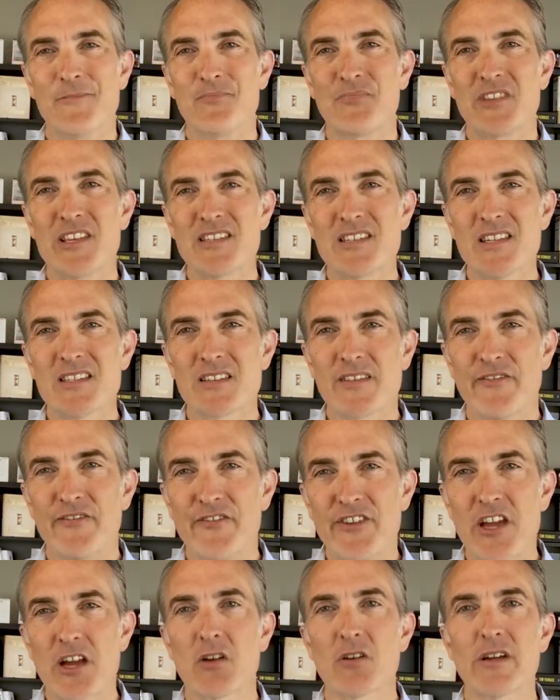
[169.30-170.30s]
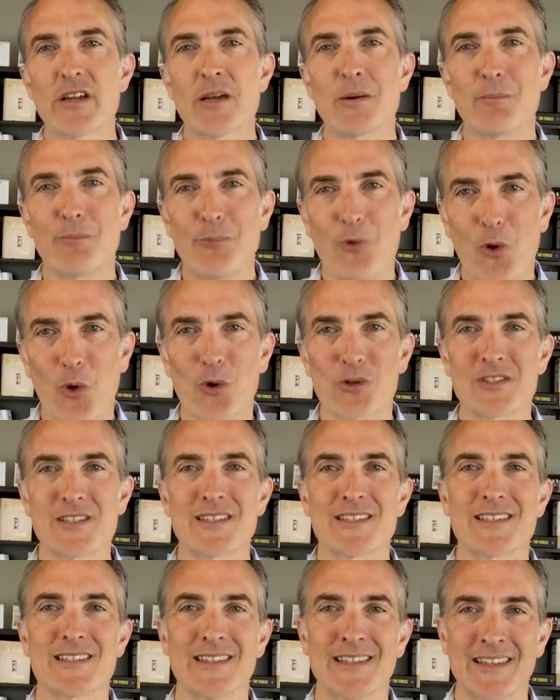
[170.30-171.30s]
this is a very
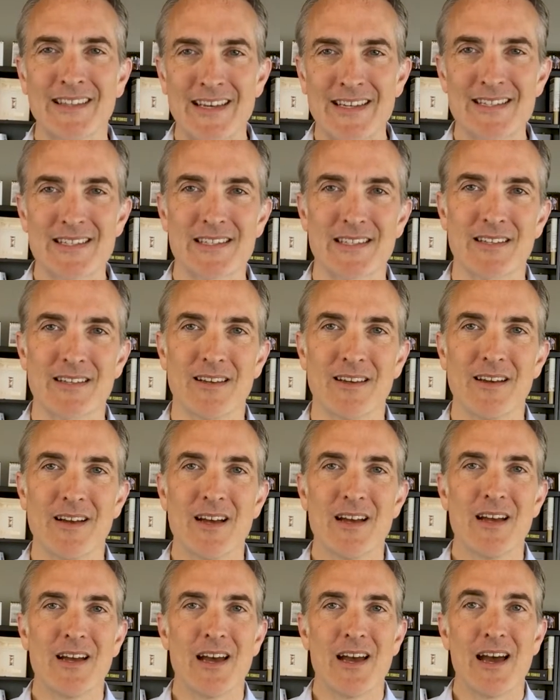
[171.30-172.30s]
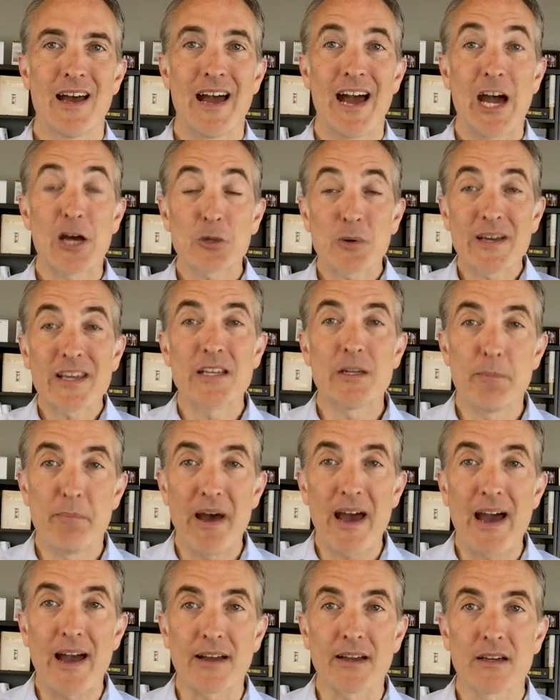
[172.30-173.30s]
important lesson. How do I get it
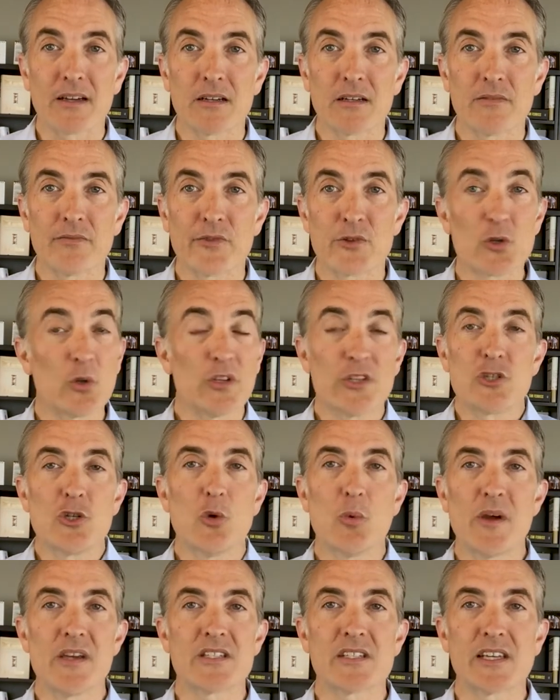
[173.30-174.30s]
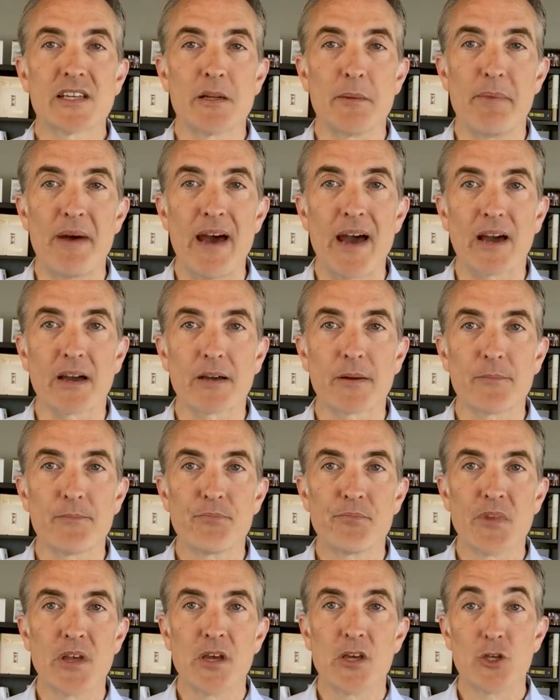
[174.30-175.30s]
back? There's only 2 ways to get it back.
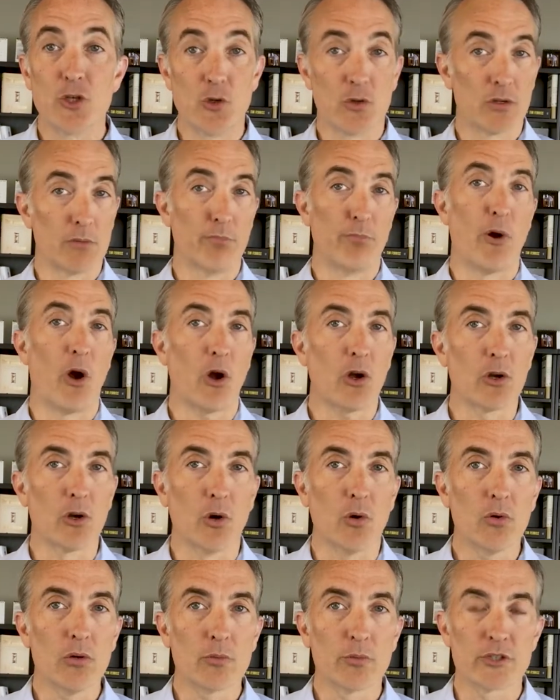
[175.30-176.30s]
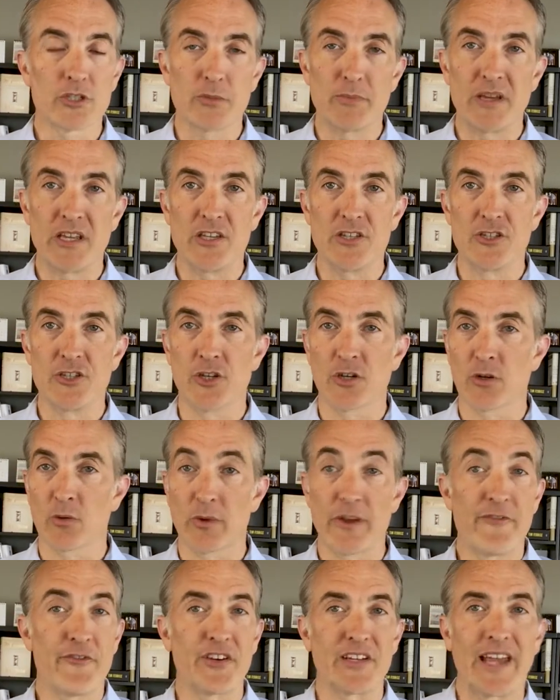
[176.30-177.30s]
You can borrow, which means you're
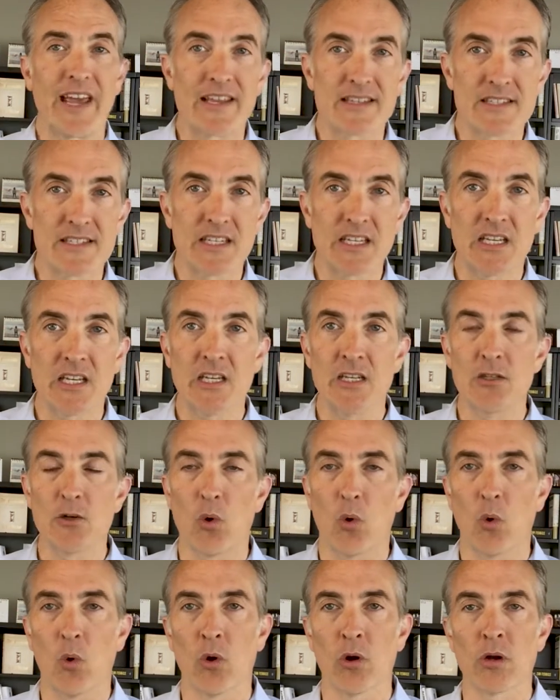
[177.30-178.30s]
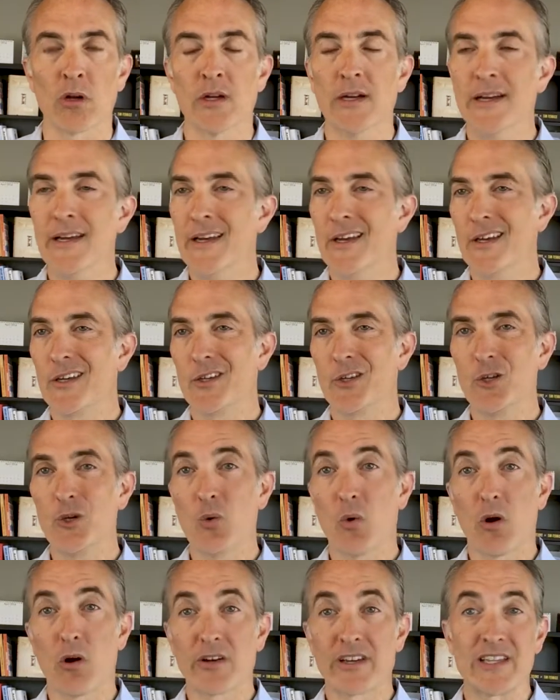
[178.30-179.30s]
refinancing or
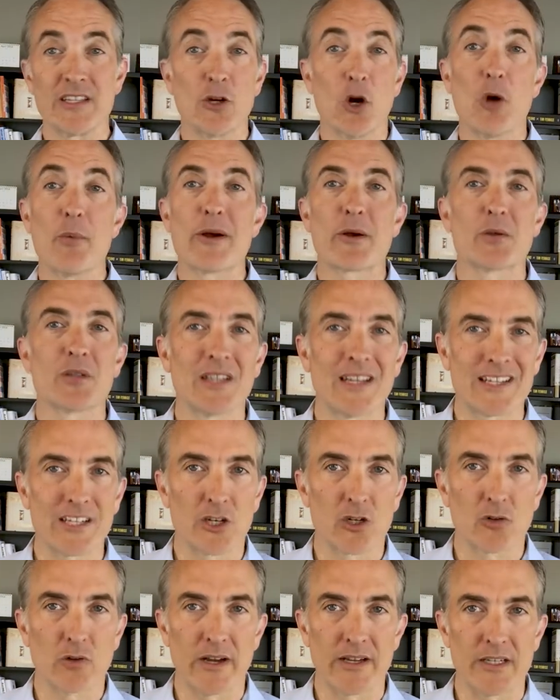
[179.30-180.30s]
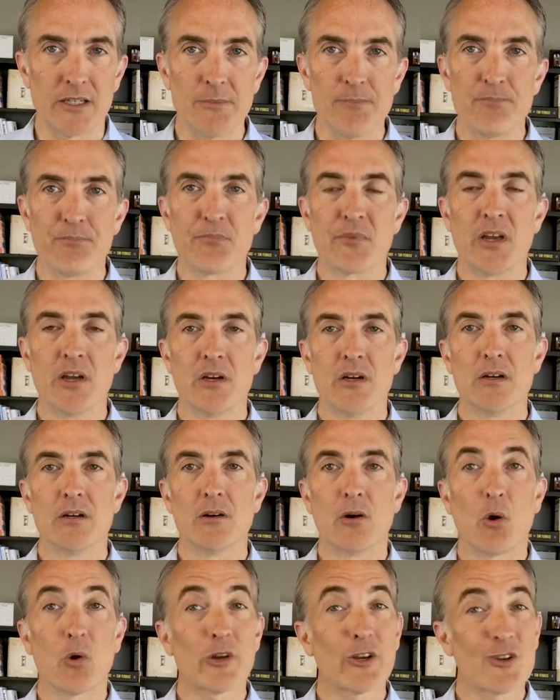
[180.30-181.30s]
you are getting a home equity line of credit, or